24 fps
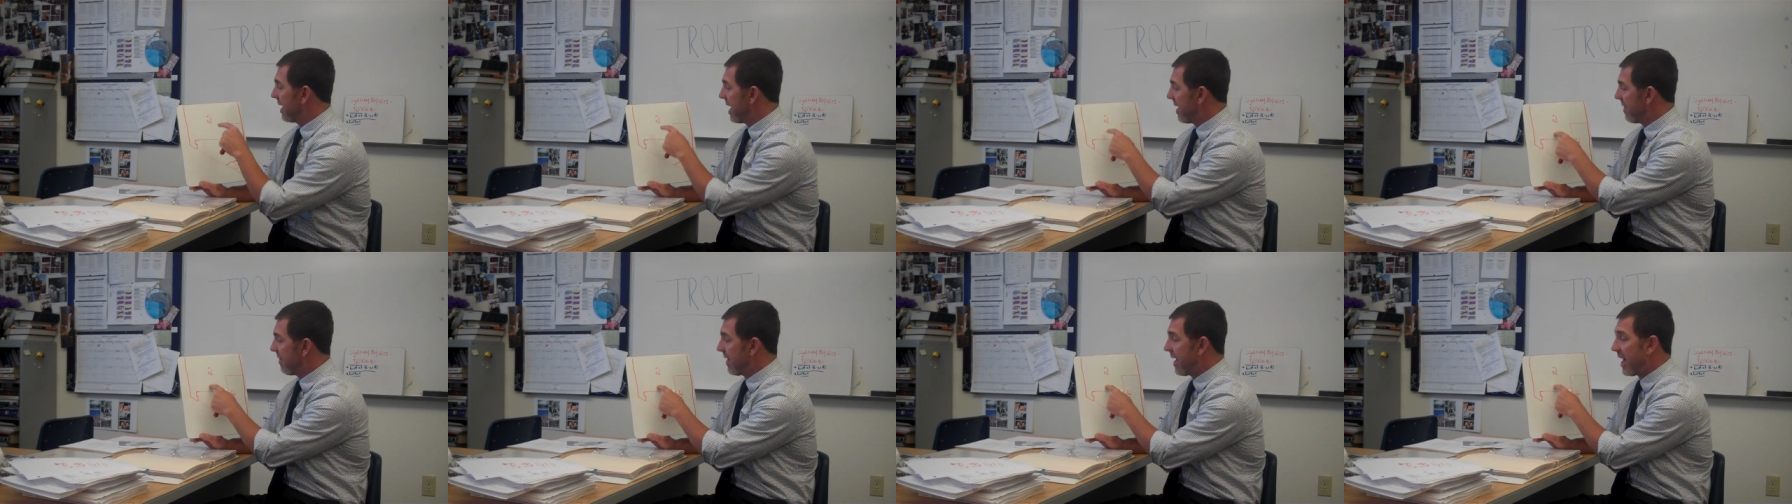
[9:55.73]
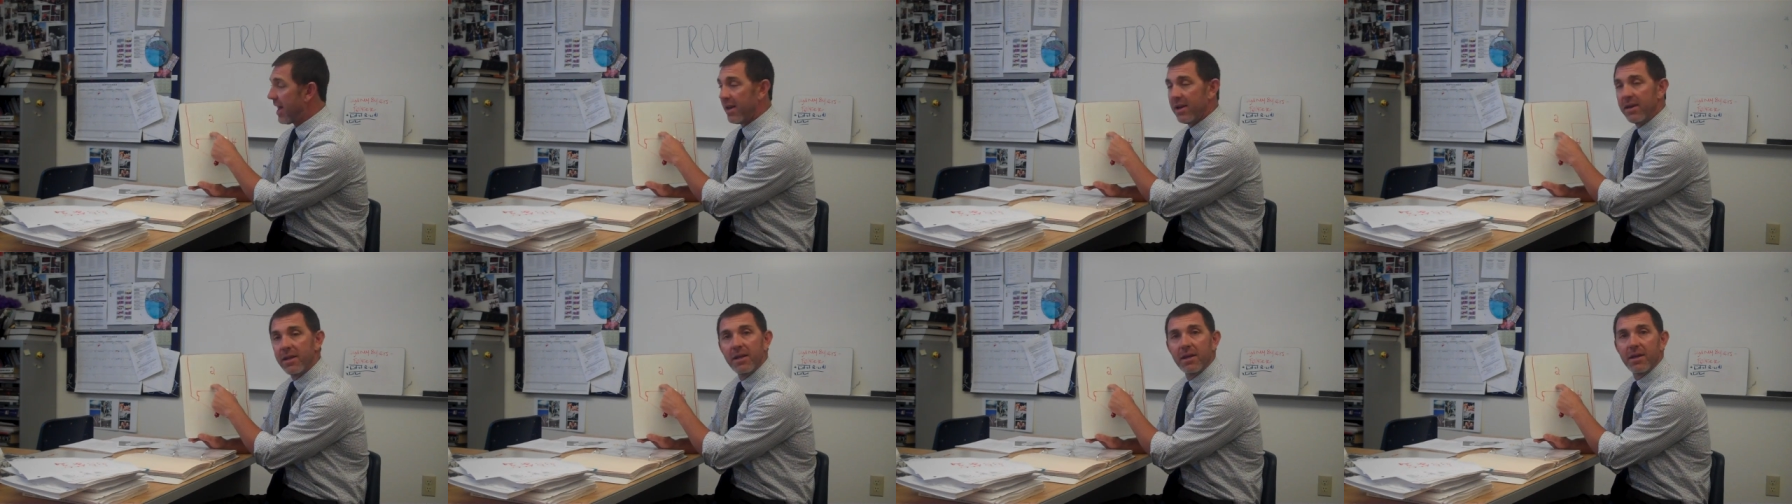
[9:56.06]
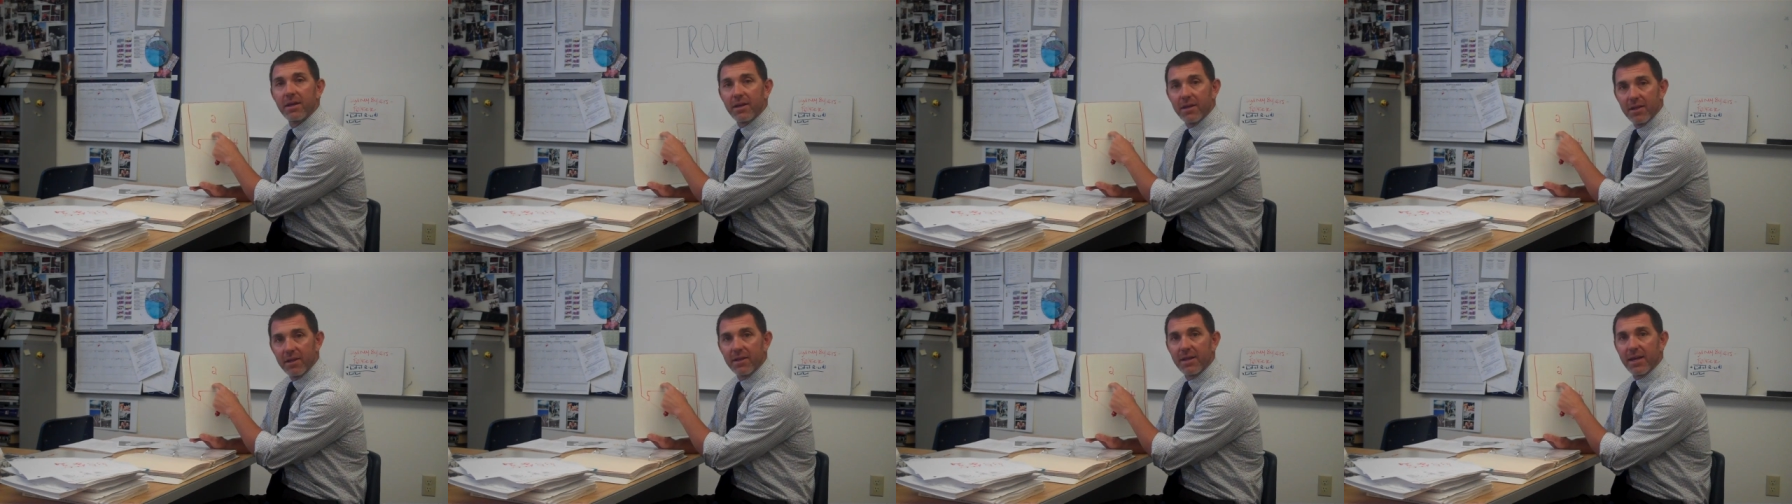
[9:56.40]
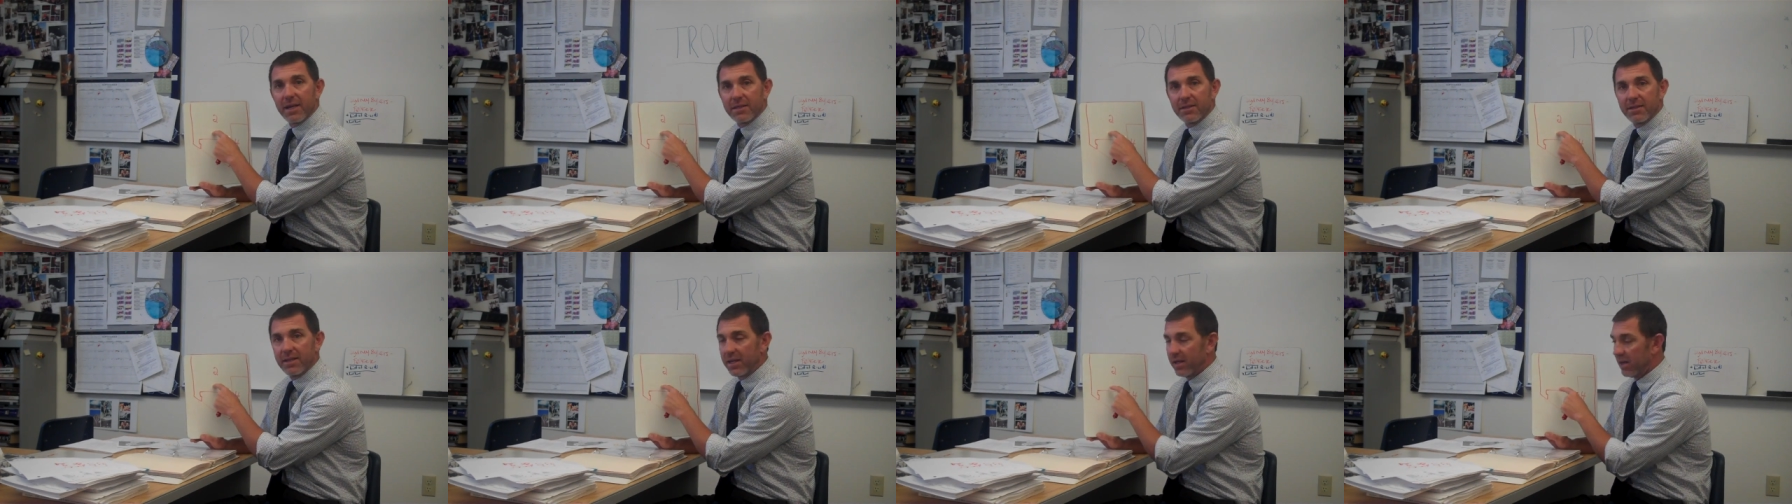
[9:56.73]
And then,
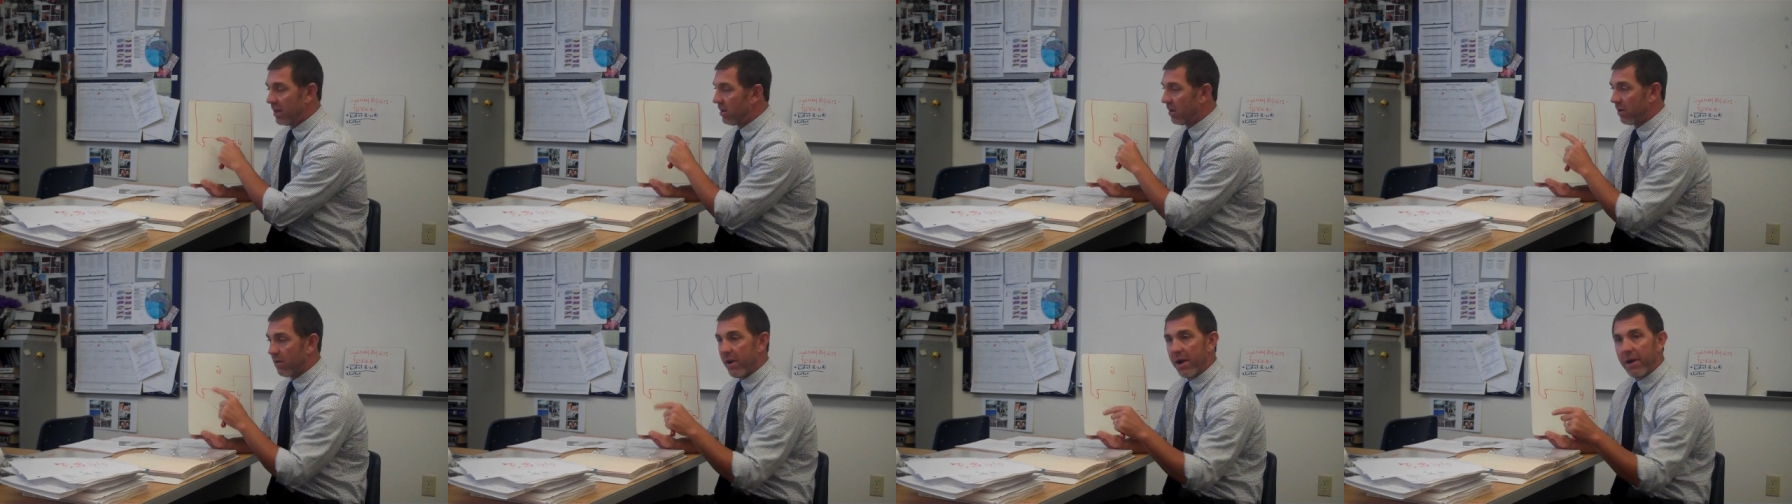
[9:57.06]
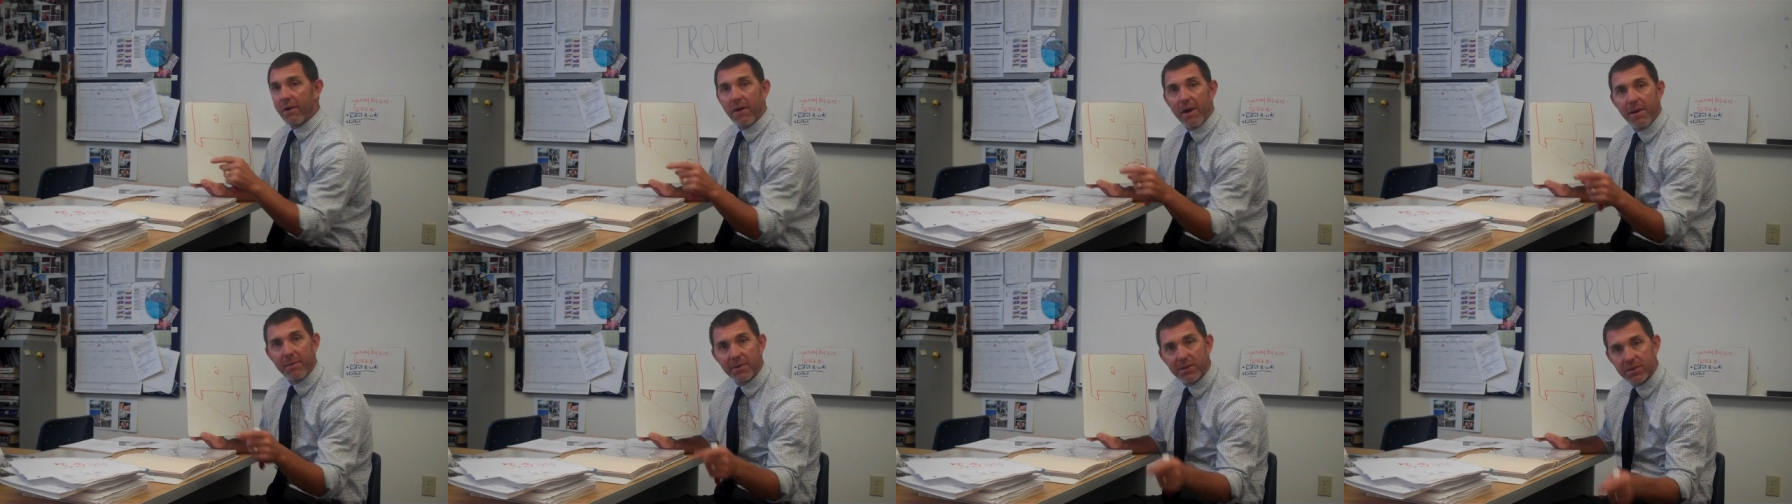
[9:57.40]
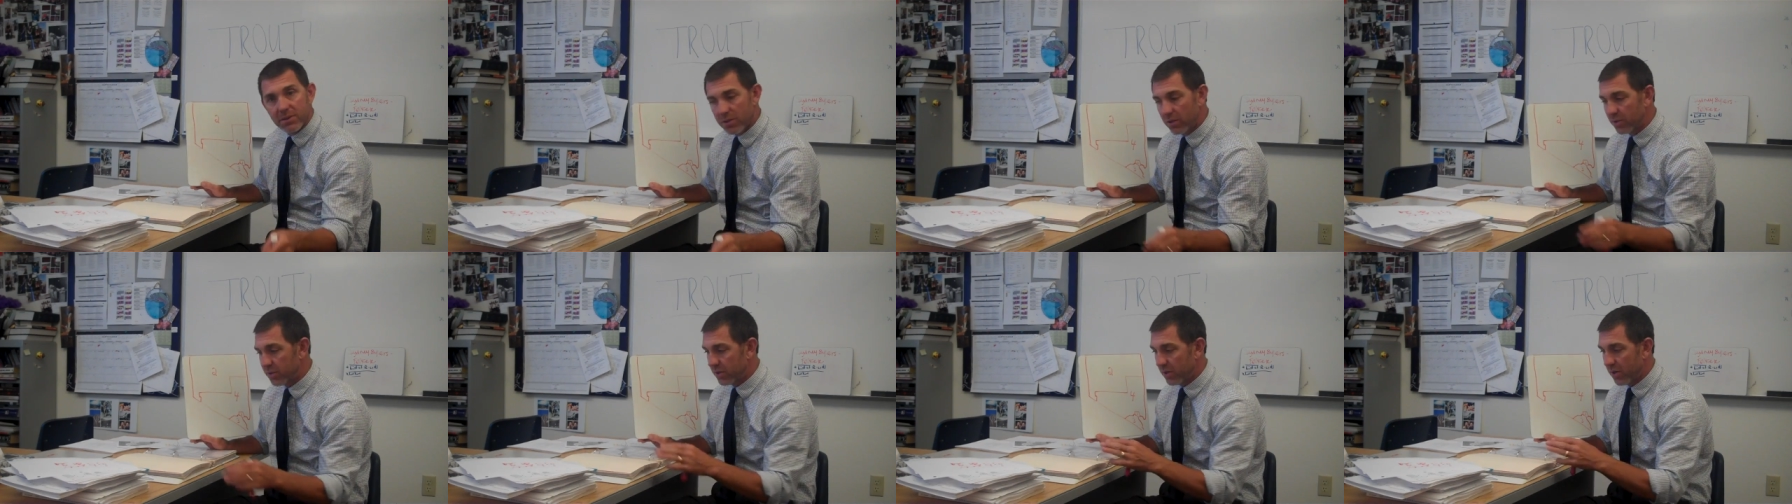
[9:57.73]
next thing you know, great grandma's social